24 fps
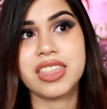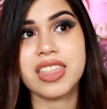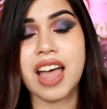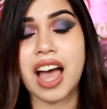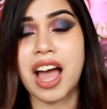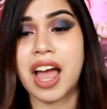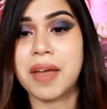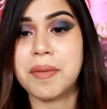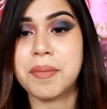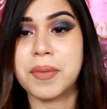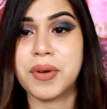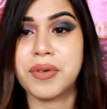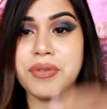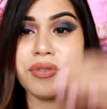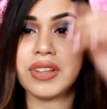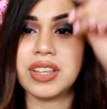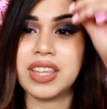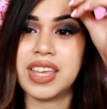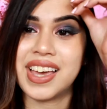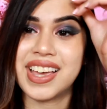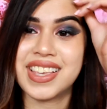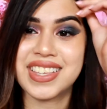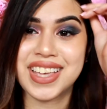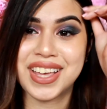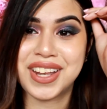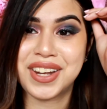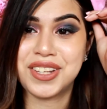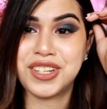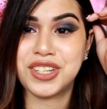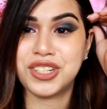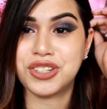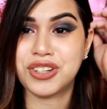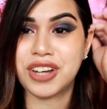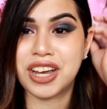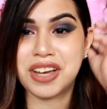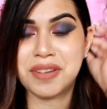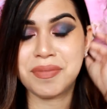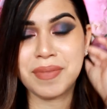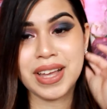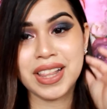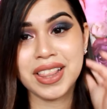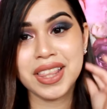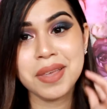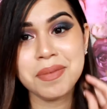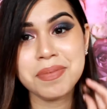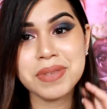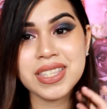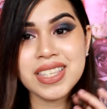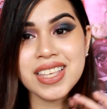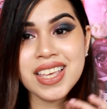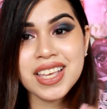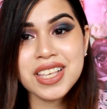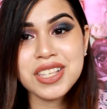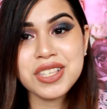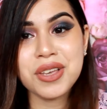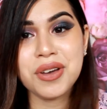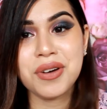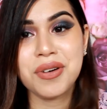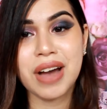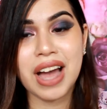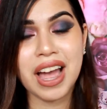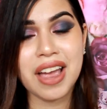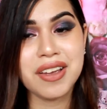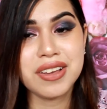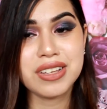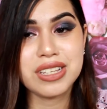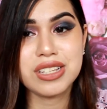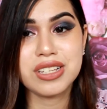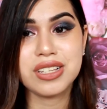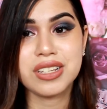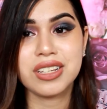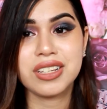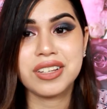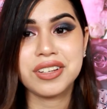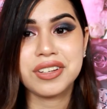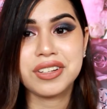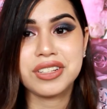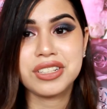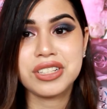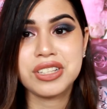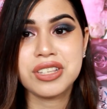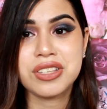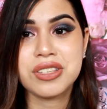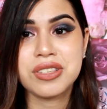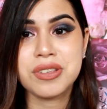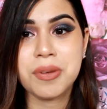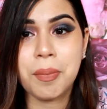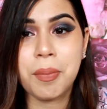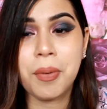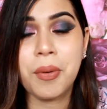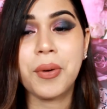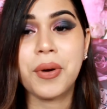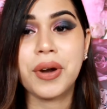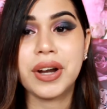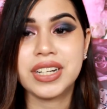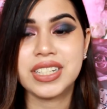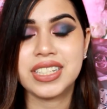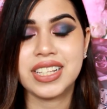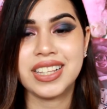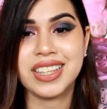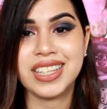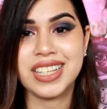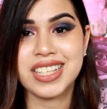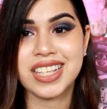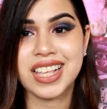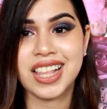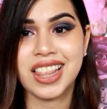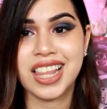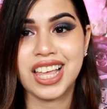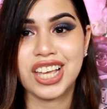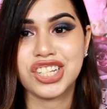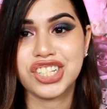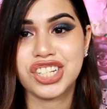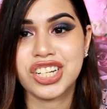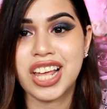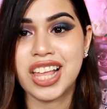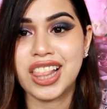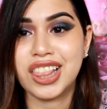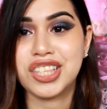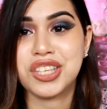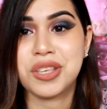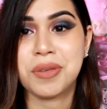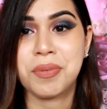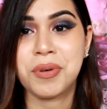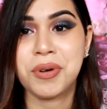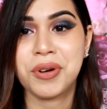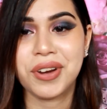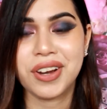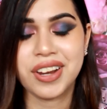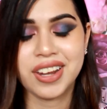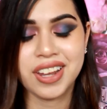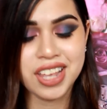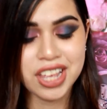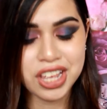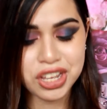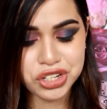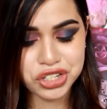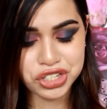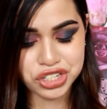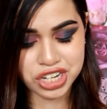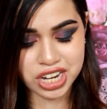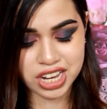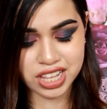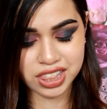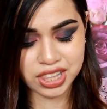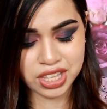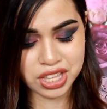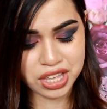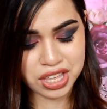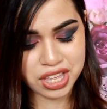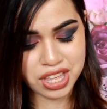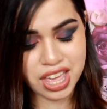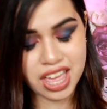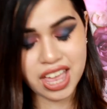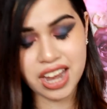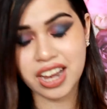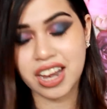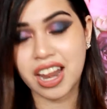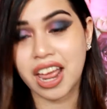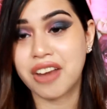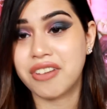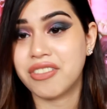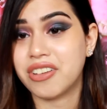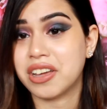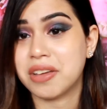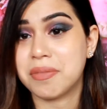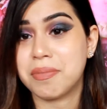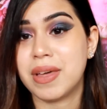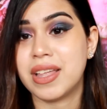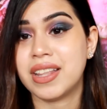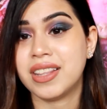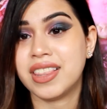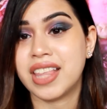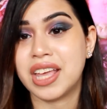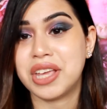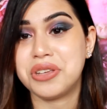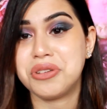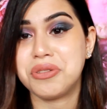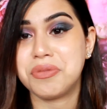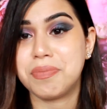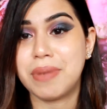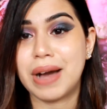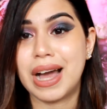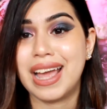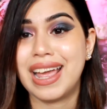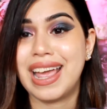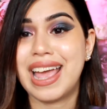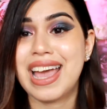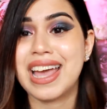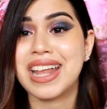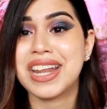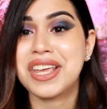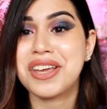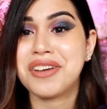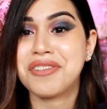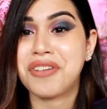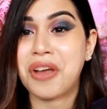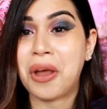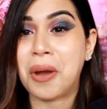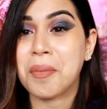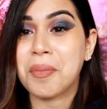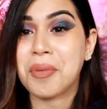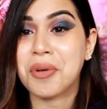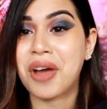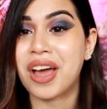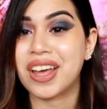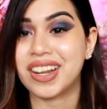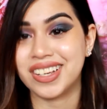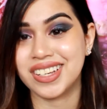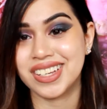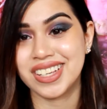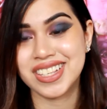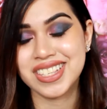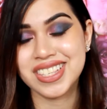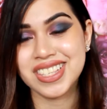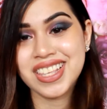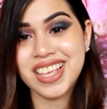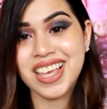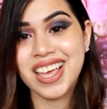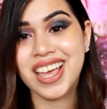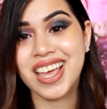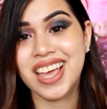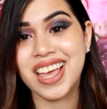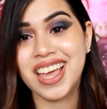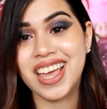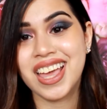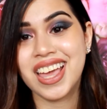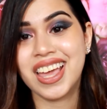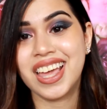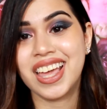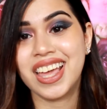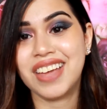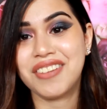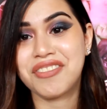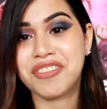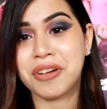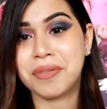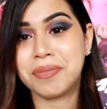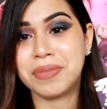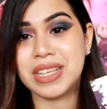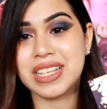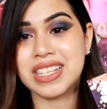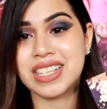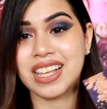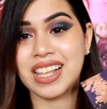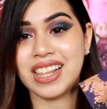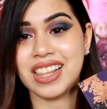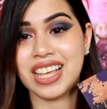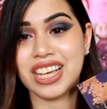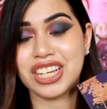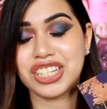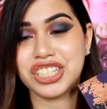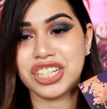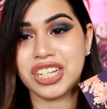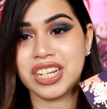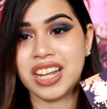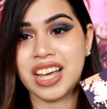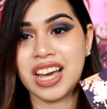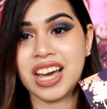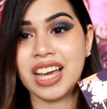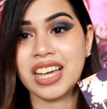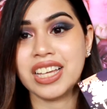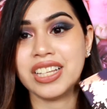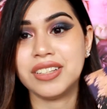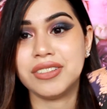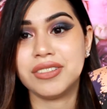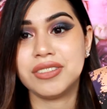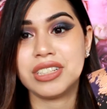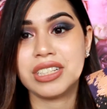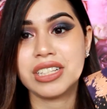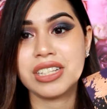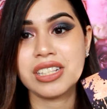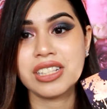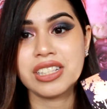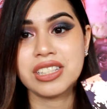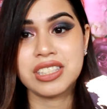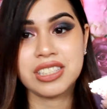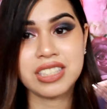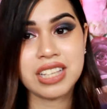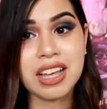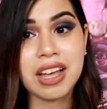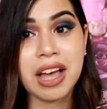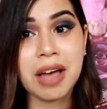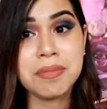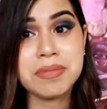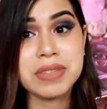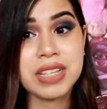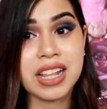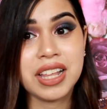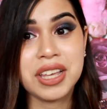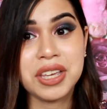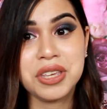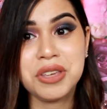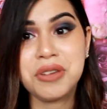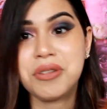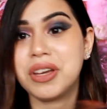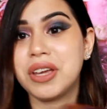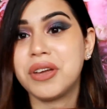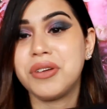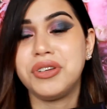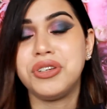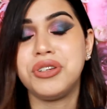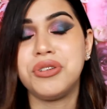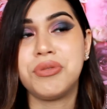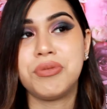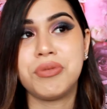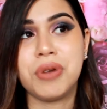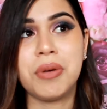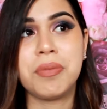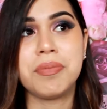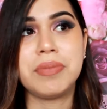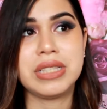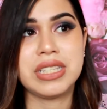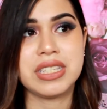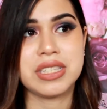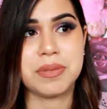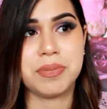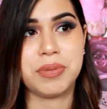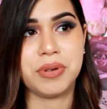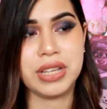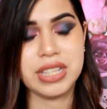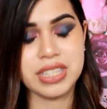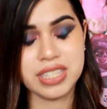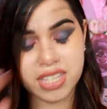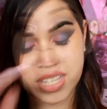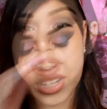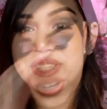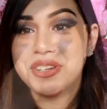I'm really excited to try out my lipstick, so I support this collection. I support Shayla, and I recommend that you buy any of her products from this collection. I'm telling you, you won't be disappointed.